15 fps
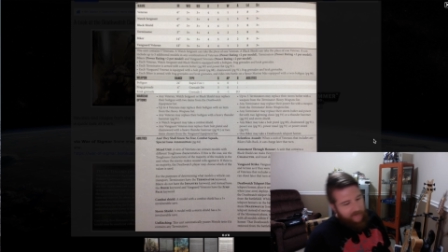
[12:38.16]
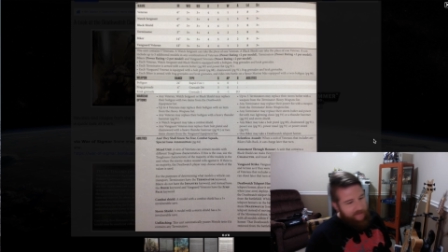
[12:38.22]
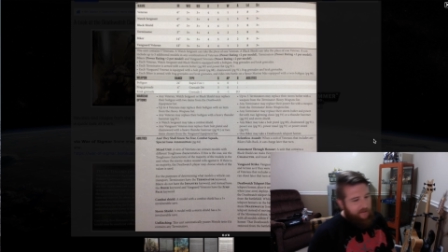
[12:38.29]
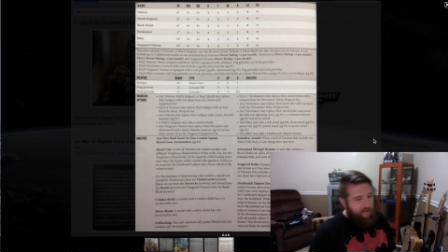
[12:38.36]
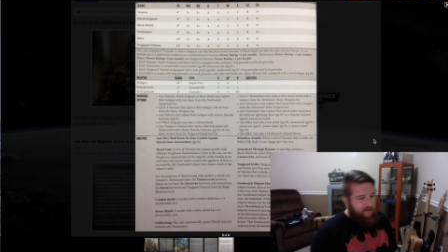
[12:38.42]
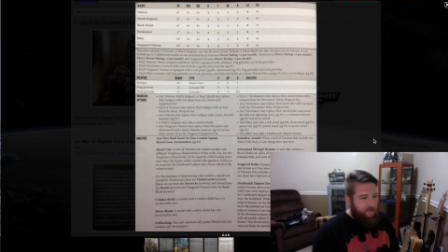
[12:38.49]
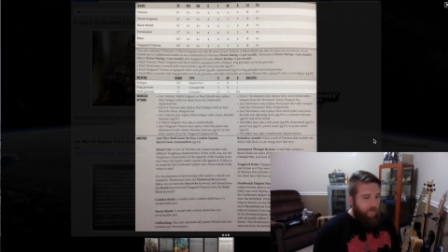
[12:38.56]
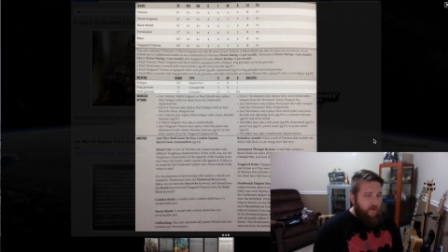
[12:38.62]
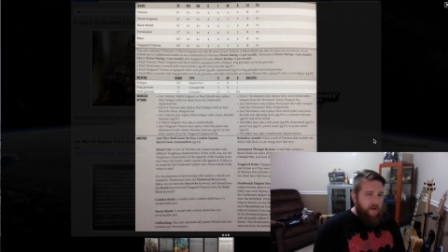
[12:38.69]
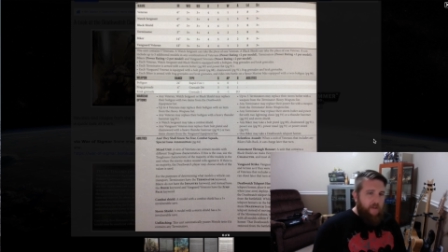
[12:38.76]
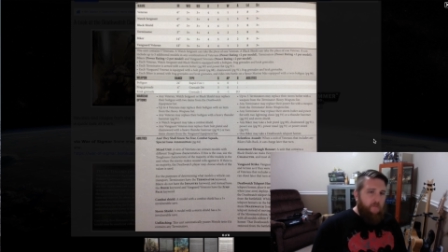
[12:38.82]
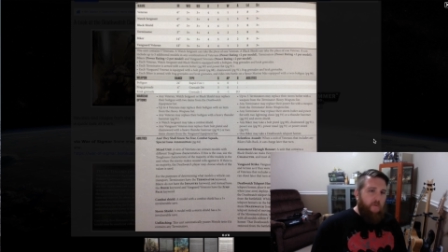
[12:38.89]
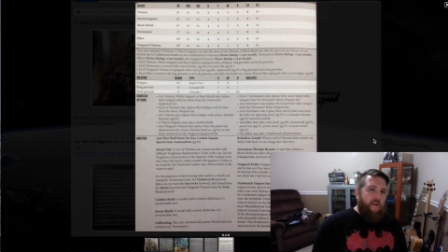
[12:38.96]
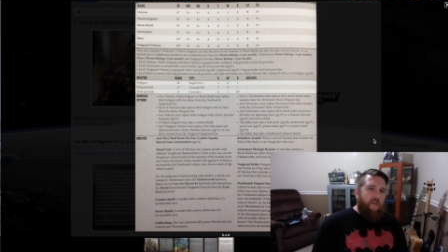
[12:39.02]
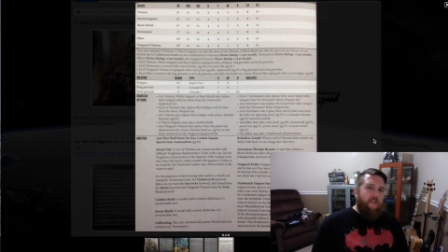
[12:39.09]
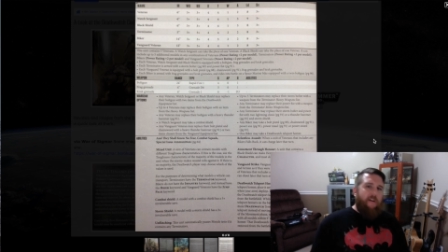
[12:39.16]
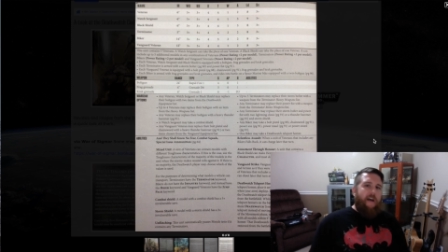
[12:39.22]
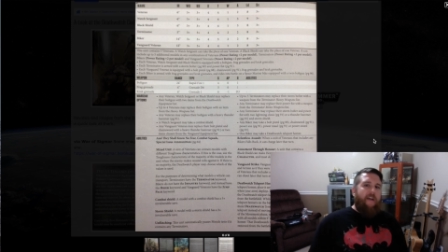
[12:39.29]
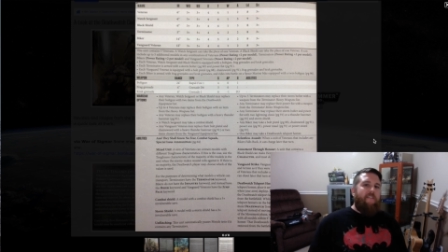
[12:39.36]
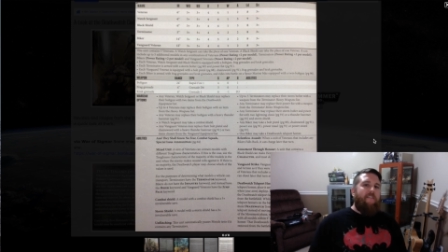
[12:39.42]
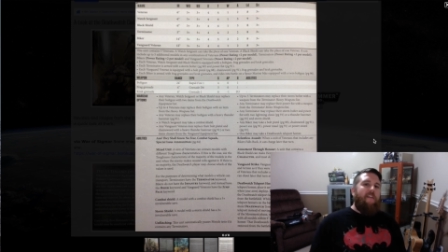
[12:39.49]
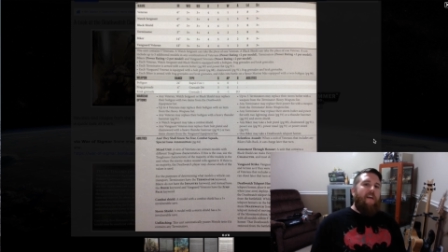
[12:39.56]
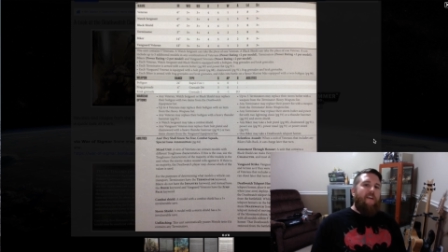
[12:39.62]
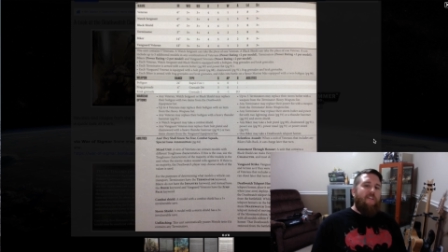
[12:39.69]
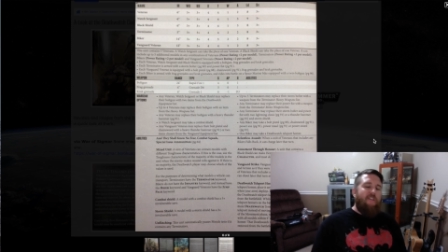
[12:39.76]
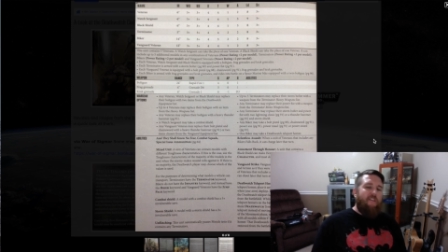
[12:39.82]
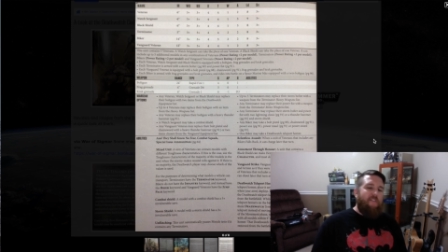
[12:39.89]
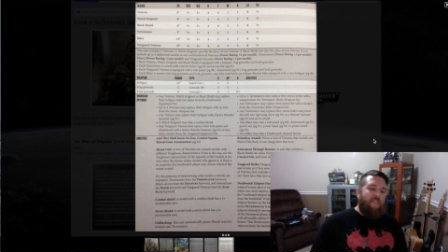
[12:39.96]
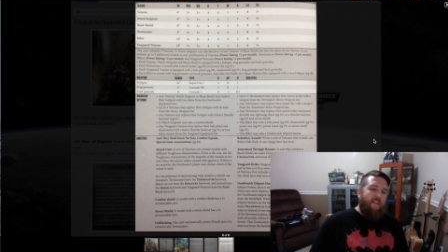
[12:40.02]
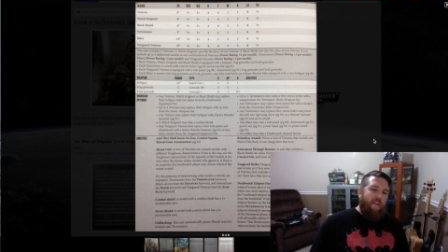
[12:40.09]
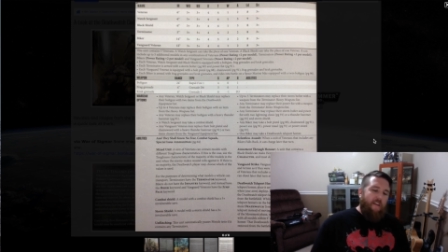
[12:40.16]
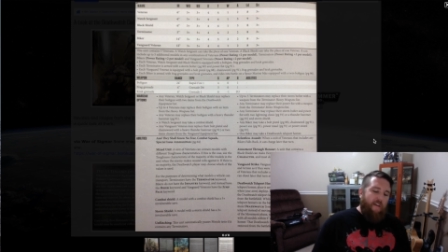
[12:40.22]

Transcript: there. So what are what are your guys' collections?